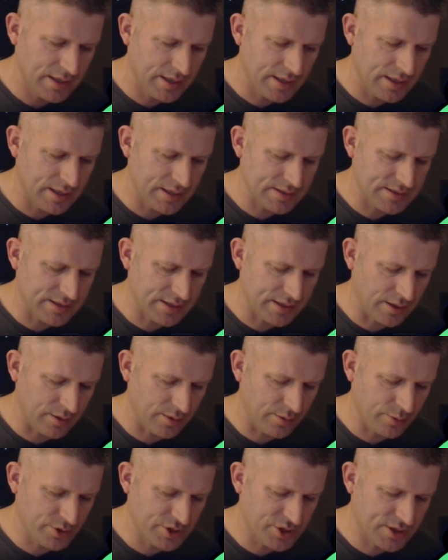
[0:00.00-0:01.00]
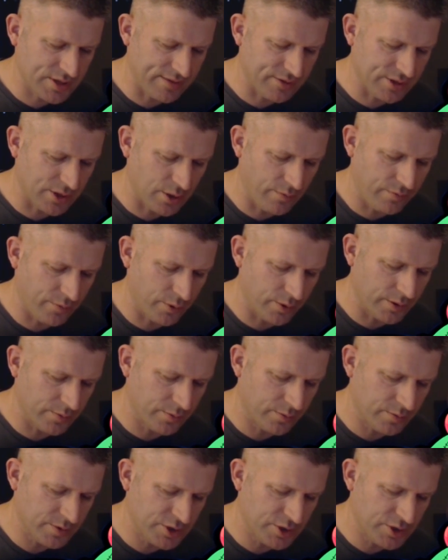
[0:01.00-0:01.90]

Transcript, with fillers: It's a, uh, we're just gonna have to go for it.